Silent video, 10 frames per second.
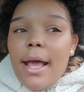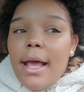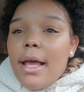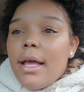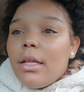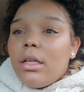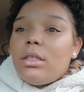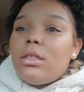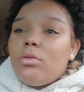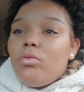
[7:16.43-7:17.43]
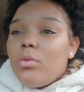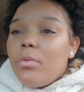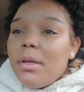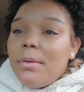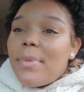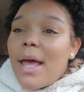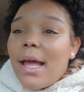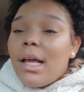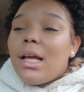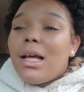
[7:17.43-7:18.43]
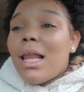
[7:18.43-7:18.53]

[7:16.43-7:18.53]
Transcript: And we will be back